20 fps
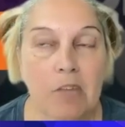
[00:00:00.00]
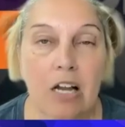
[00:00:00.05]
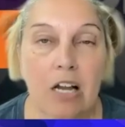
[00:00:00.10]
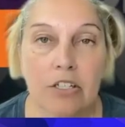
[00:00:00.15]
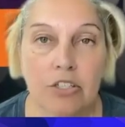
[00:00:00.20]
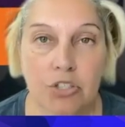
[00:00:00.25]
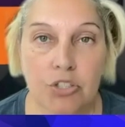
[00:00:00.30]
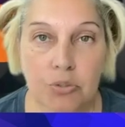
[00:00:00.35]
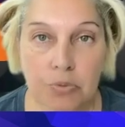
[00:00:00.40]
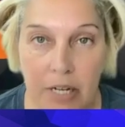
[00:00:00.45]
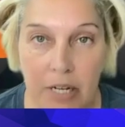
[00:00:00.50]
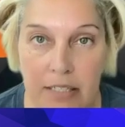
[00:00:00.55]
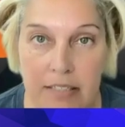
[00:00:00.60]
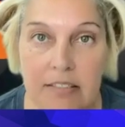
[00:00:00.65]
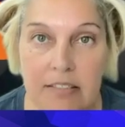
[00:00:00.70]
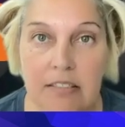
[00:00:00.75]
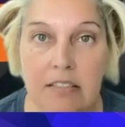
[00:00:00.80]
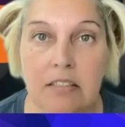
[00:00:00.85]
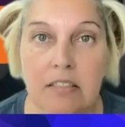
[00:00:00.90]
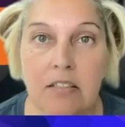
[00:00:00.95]

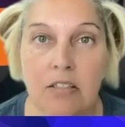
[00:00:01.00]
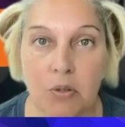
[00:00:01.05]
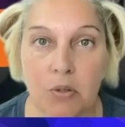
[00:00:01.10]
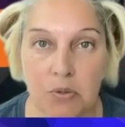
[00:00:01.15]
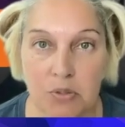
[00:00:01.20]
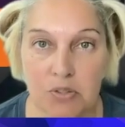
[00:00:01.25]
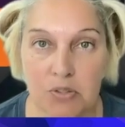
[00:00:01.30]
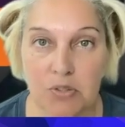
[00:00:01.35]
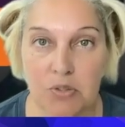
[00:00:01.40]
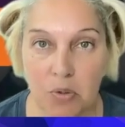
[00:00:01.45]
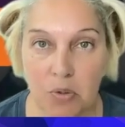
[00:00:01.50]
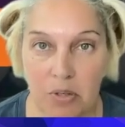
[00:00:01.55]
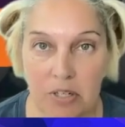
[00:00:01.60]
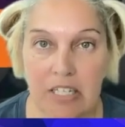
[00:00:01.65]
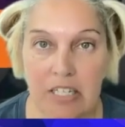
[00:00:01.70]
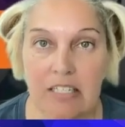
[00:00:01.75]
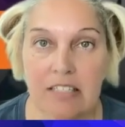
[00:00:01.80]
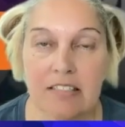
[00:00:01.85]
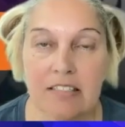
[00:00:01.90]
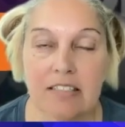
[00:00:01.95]
address those
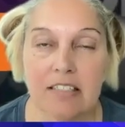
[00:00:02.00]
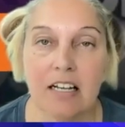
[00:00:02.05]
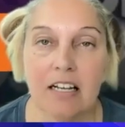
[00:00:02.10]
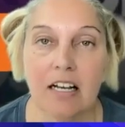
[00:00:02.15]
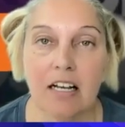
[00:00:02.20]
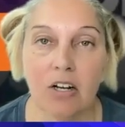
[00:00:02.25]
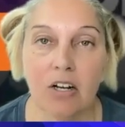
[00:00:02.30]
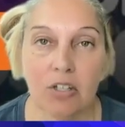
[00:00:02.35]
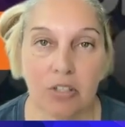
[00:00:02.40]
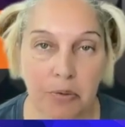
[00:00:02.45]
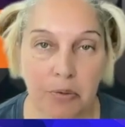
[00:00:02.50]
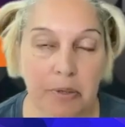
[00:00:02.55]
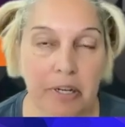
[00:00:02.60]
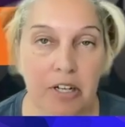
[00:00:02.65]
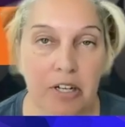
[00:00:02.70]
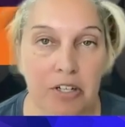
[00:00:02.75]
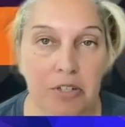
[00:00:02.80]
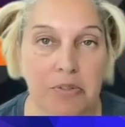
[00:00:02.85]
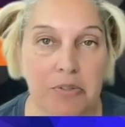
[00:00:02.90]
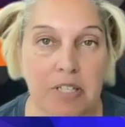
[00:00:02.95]
stories, although we
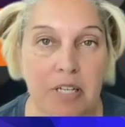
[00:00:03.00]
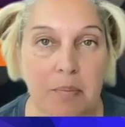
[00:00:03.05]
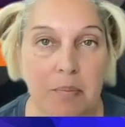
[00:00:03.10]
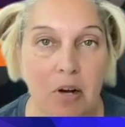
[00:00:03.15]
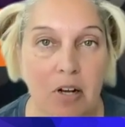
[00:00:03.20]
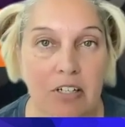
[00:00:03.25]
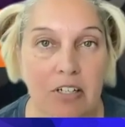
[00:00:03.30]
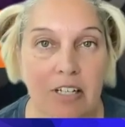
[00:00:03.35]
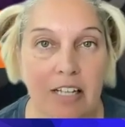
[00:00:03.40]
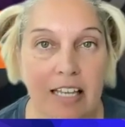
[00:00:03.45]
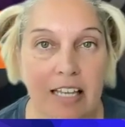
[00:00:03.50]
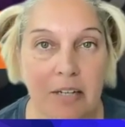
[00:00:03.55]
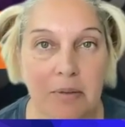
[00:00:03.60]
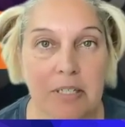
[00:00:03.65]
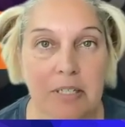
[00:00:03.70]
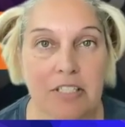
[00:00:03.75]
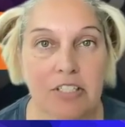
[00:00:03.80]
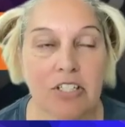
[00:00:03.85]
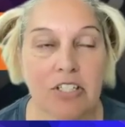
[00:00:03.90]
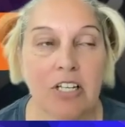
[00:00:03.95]
are using modern
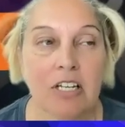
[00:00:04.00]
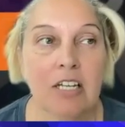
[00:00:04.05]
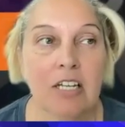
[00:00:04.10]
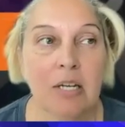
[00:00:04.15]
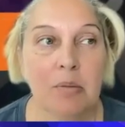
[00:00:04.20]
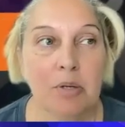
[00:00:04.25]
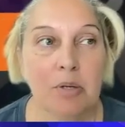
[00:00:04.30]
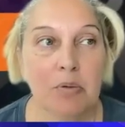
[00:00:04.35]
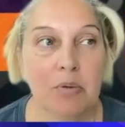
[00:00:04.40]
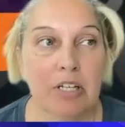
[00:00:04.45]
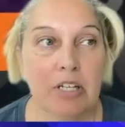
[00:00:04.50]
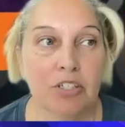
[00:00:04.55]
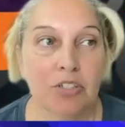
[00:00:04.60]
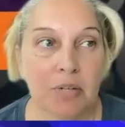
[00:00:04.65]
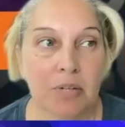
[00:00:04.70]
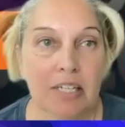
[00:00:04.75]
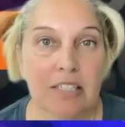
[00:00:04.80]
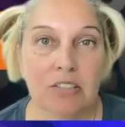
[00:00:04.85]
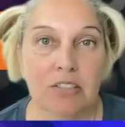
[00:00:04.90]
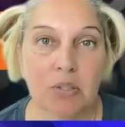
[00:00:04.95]
language, but we
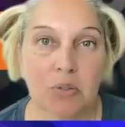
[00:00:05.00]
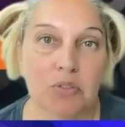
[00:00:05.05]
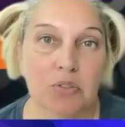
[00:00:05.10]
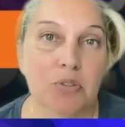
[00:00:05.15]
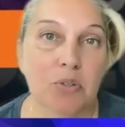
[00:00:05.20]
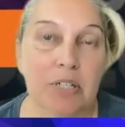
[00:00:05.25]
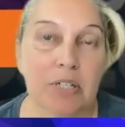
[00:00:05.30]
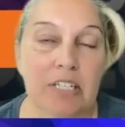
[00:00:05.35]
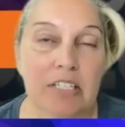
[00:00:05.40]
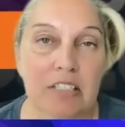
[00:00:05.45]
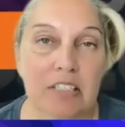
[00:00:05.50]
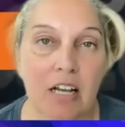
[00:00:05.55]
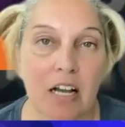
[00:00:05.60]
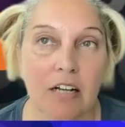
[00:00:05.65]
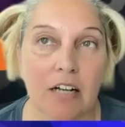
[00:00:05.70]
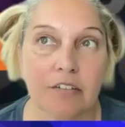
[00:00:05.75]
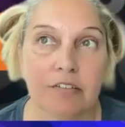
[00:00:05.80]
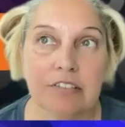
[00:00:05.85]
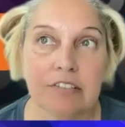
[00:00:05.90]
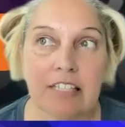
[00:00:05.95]
address those stories
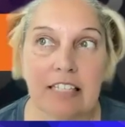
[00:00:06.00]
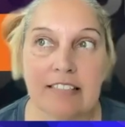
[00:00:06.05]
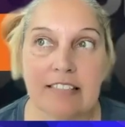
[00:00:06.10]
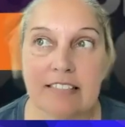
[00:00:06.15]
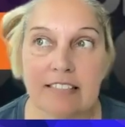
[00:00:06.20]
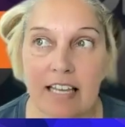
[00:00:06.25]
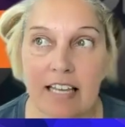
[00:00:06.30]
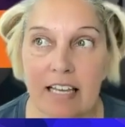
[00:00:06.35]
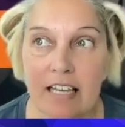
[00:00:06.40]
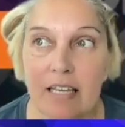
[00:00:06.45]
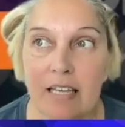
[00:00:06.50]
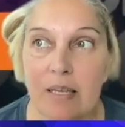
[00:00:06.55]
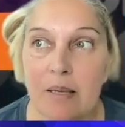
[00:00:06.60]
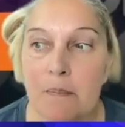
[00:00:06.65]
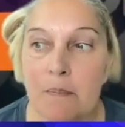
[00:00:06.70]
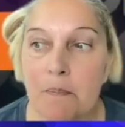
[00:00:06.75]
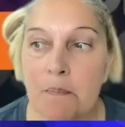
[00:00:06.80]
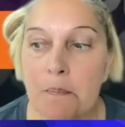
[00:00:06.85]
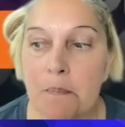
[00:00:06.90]
of, let's say,